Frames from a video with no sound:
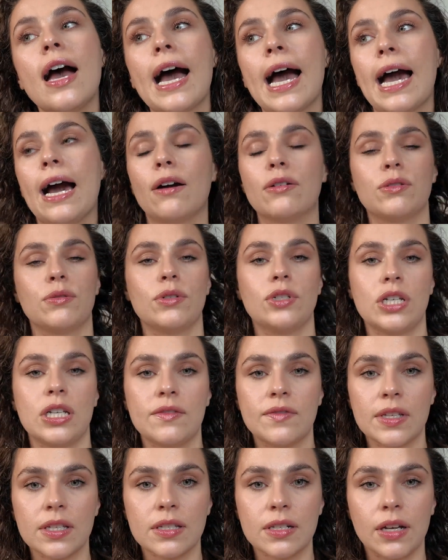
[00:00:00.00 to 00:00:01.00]
how to
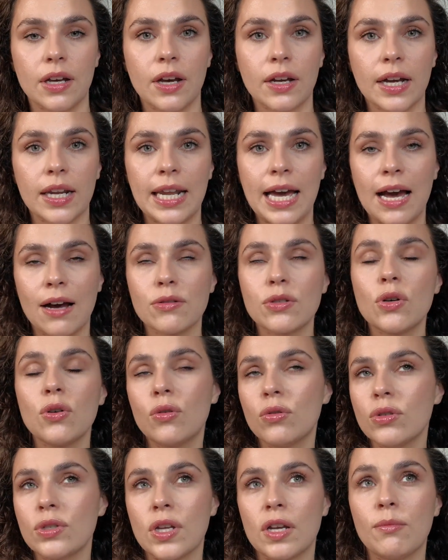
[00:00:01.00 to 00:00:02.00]
achieve this look and how to
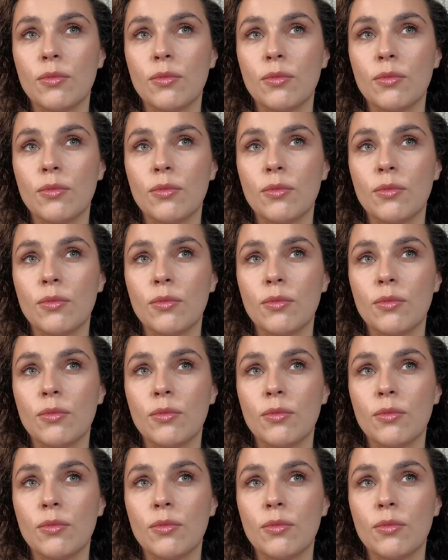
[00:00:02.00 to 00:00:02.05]
also,